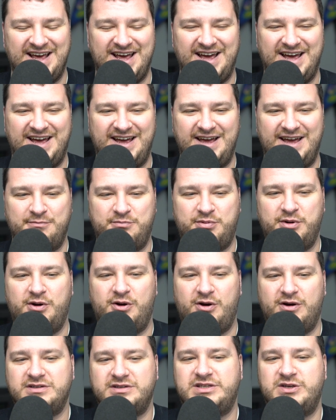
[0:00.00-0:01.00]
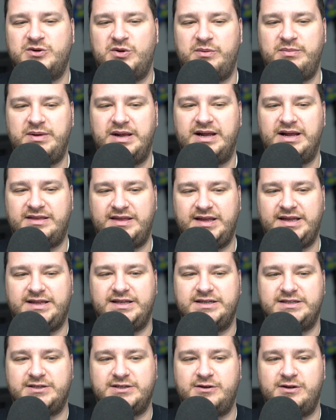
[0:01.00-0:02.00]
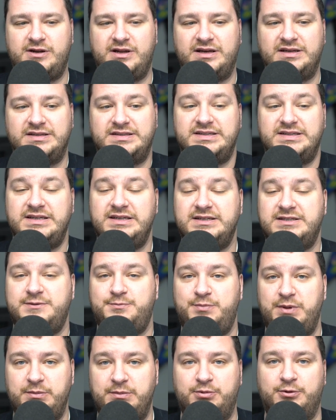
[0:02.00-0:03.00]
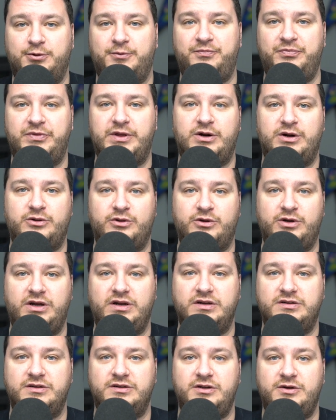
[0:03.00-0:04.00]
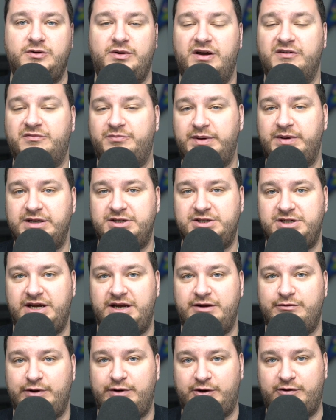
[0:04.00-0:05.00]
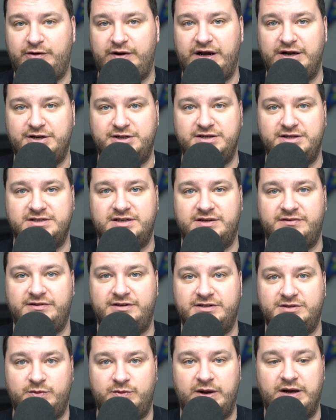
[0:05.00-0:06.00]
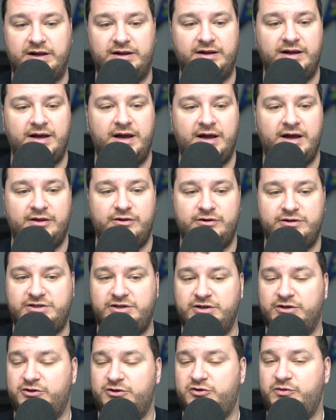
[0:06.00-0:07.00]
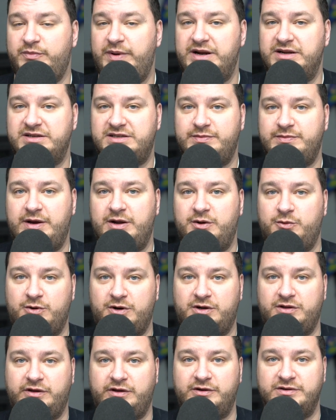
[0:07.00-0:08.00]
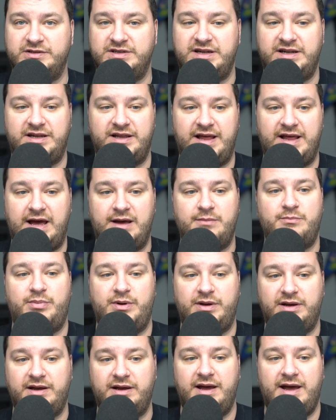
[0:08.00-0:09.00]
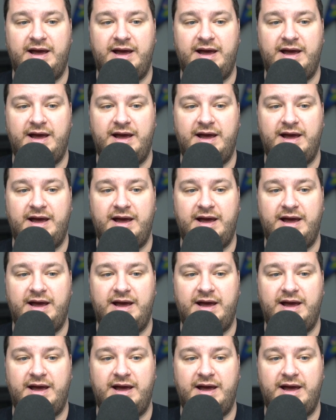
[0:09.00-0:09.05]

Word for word: But also, I mean, I think this could assist people that are looking to do FPGA recreations of it as well. There's still a tremendous amount of work that goes into that, but